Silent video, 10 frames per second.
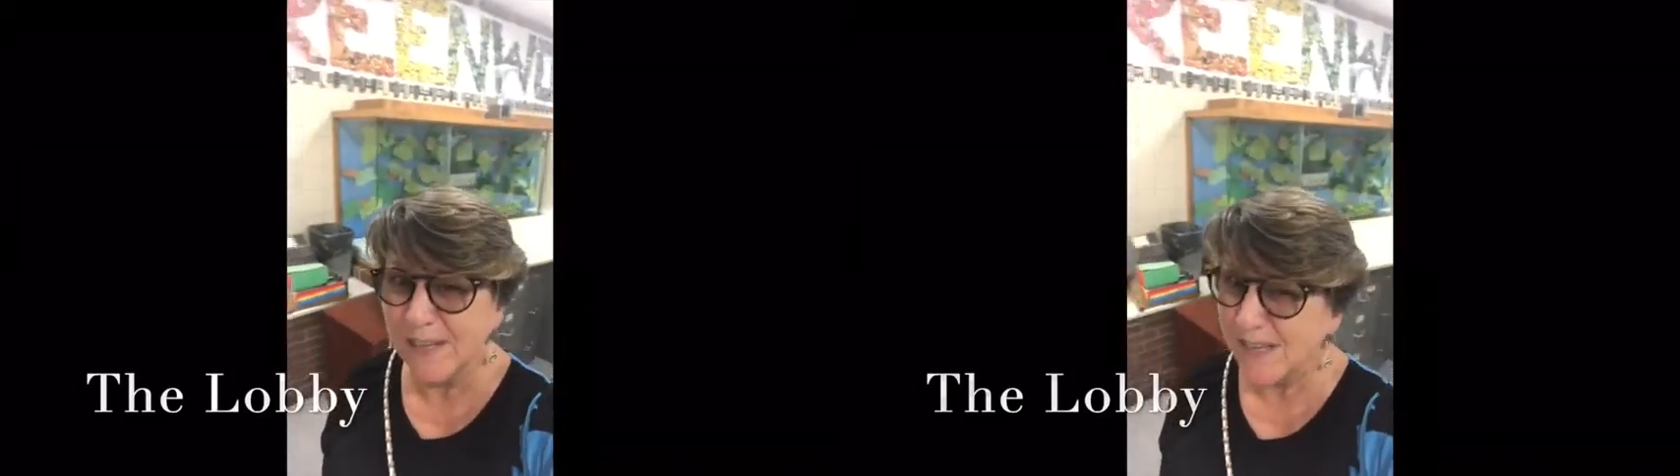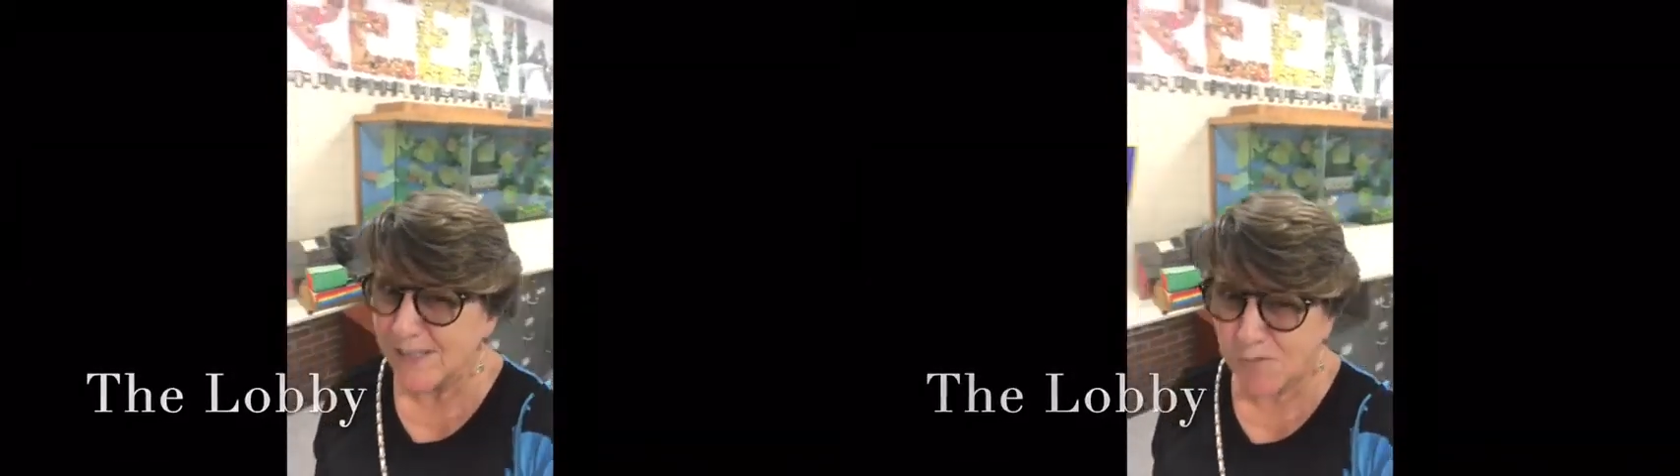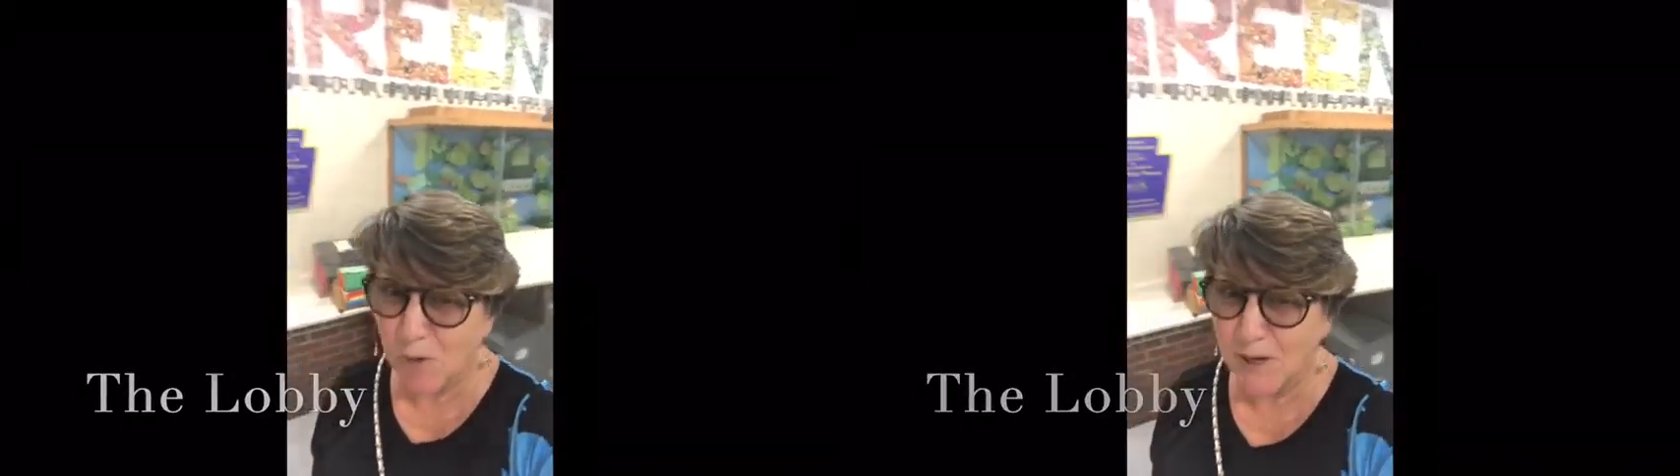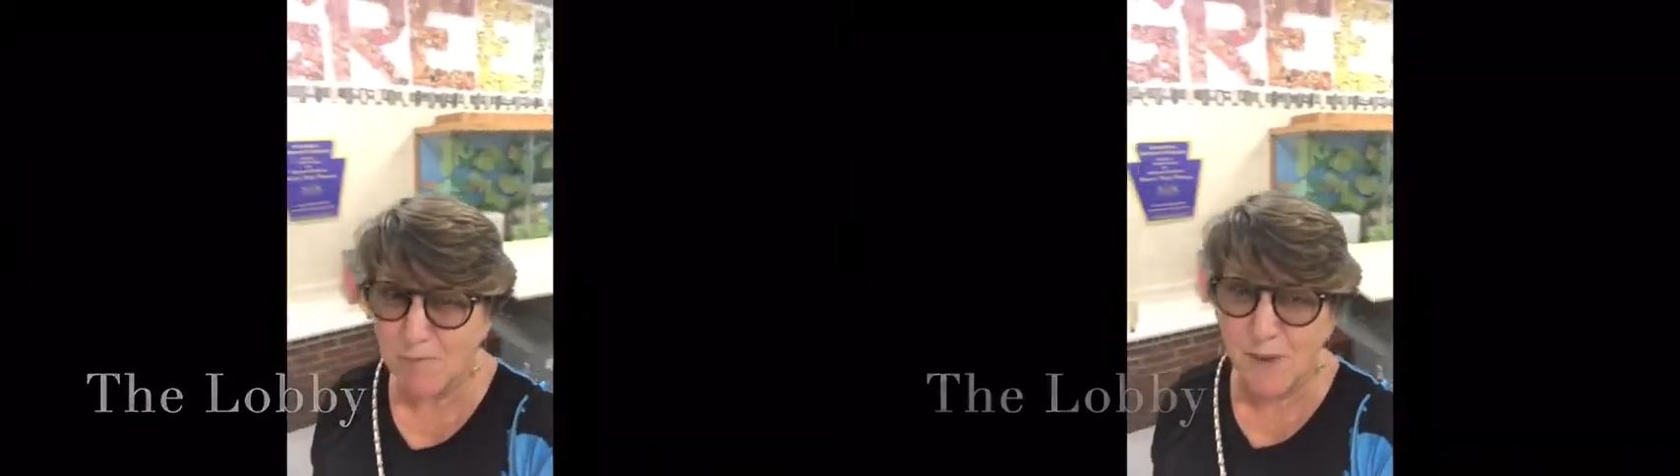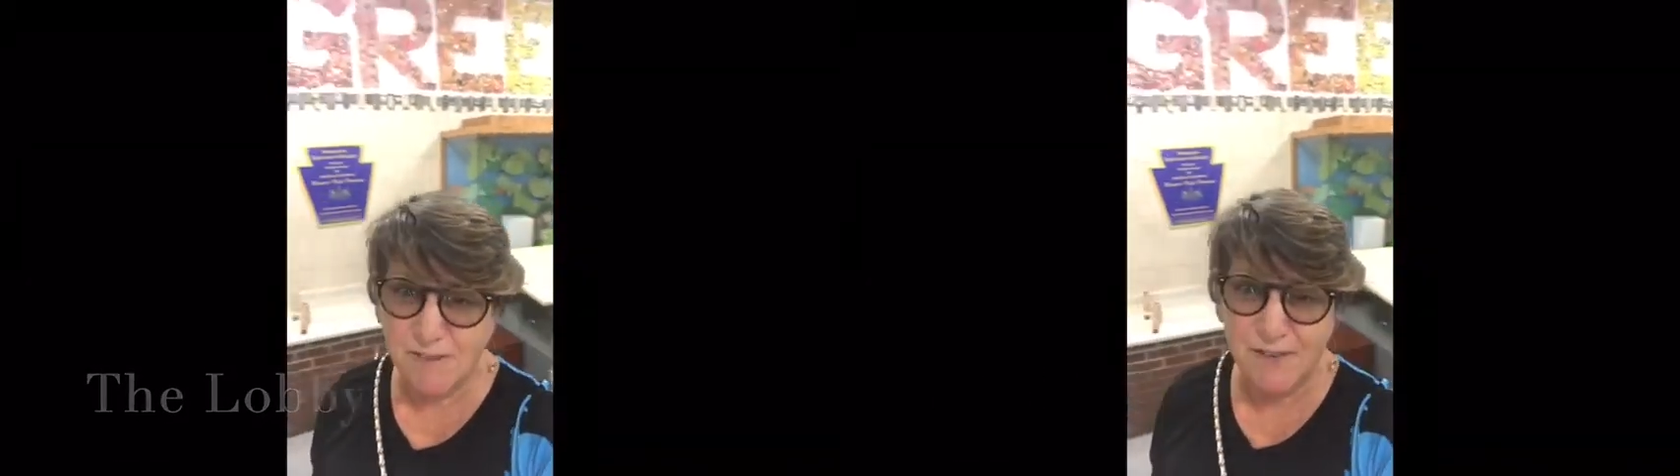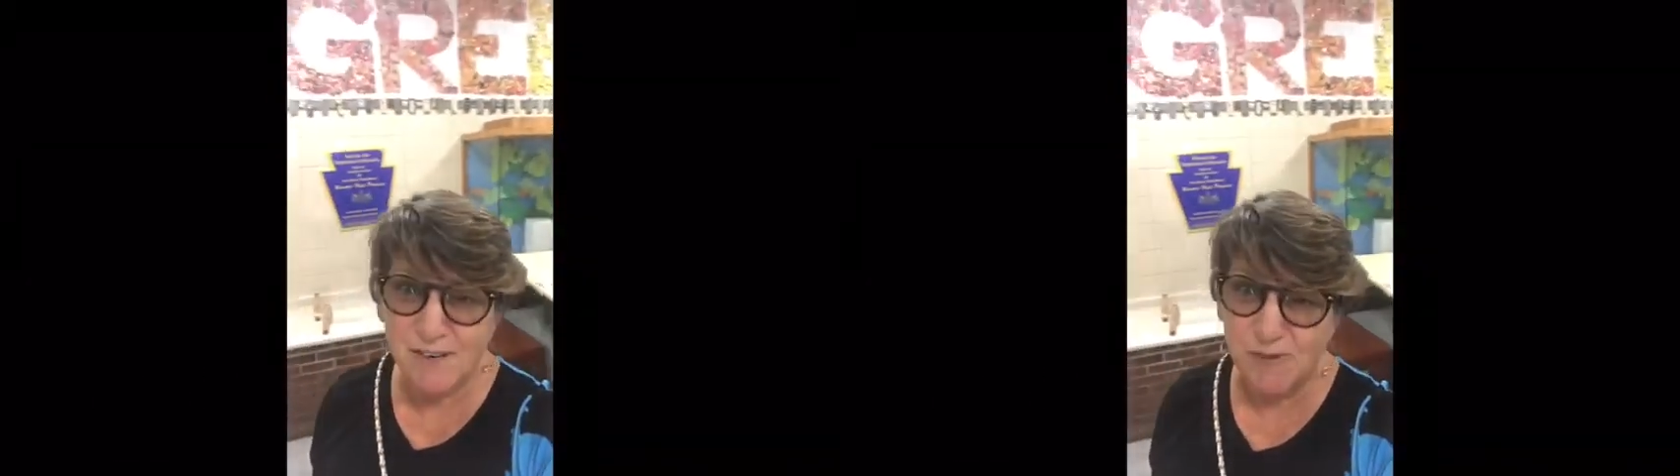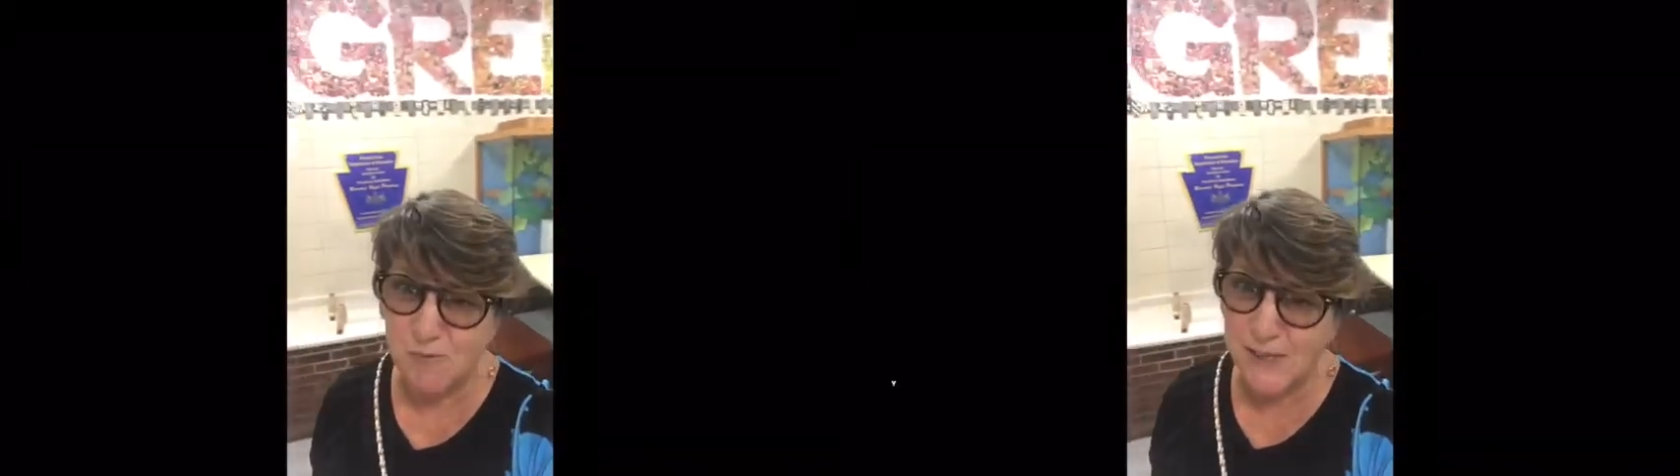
It's one of my favorite